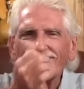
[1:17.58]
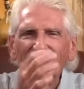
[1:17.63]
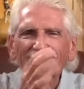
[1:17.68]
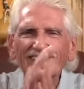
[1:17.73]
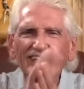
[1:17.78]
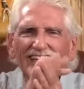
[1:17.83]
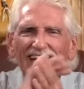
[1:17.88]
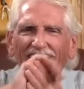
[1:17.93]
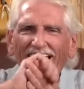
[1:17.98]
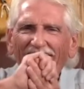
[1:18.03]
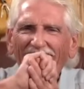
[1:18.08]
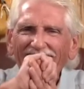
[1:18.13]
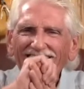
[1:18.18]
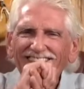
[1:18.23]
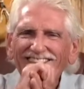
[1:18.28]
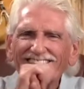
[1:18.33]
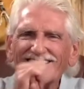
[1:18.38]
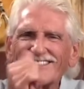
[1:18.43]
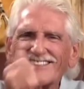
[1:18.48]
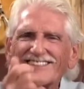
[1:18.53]
and
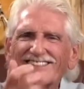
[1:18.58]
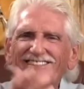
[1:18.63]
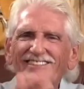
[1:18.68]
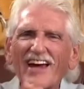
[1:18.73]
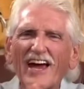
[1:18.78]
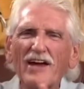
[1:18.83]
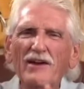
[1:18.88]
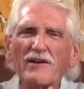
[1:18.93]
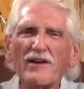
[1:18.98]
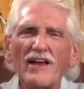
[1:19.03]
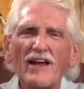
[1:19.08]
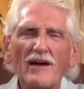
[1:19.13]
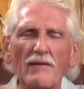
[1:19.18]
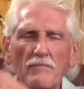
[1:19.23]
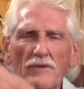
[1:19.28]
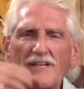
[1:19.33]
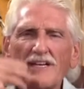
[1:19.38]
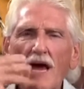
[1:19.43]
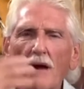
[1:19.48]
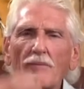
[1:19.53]
acids and
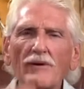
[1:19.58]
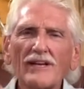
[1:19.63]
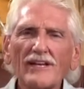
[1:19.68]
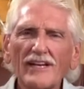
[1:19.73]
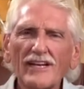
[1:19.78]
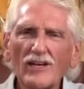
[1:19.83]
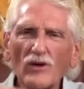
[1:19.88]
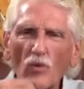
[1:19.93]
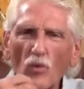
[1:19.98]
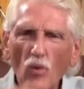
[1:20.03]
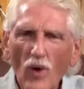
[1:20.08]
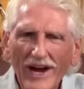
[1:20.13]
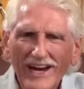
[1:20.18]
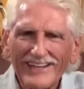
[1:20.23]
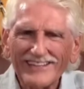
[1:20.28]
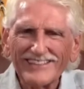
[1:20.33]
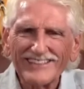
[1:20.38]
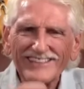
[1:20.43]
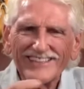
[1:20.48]
metabolitic wastes